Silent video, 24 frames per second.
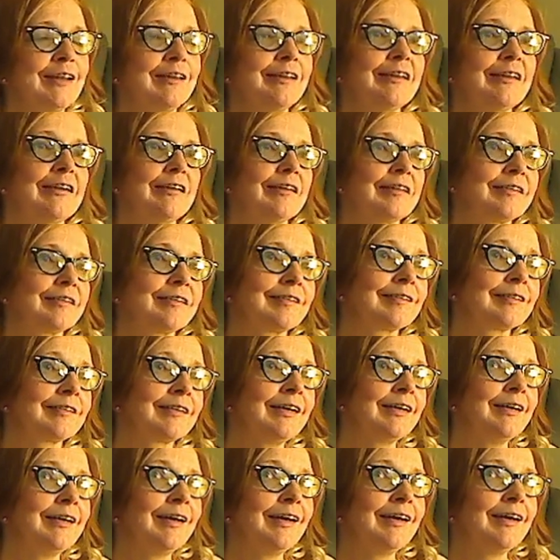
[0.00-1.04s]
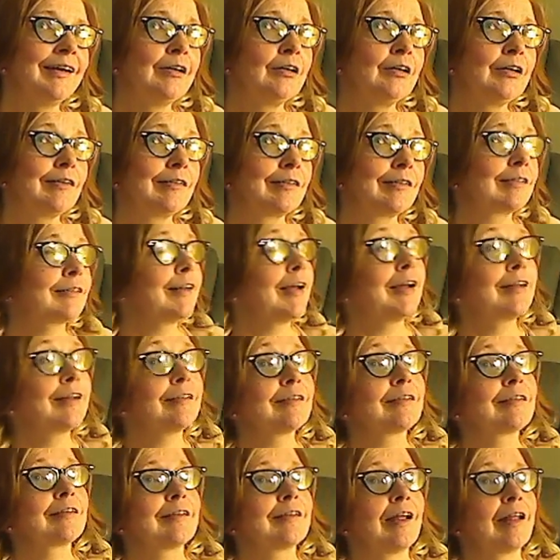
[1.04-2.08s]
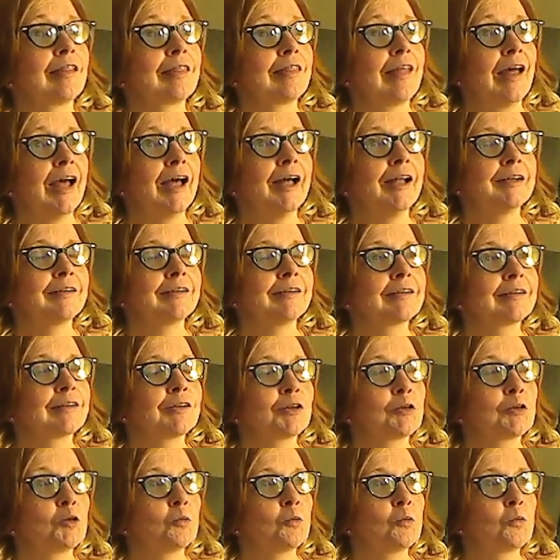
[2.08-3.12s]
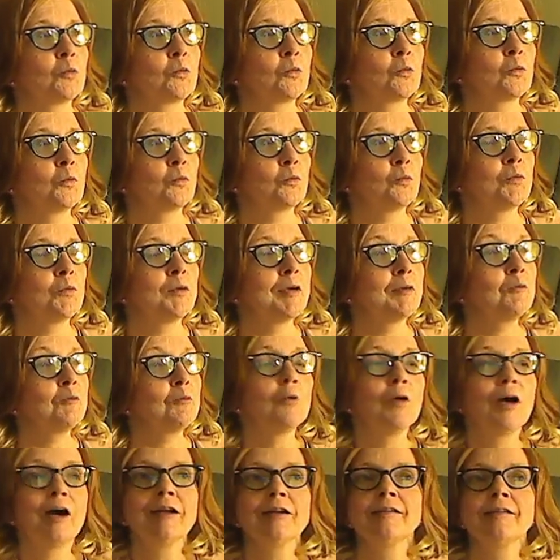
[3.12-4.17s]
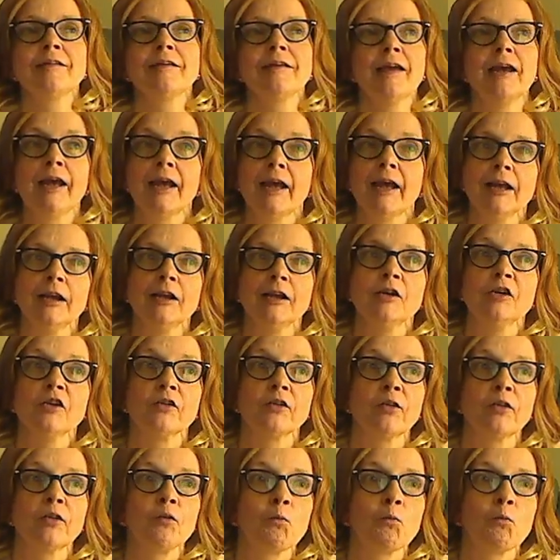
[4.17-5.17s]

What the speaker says: this sense that we want to end the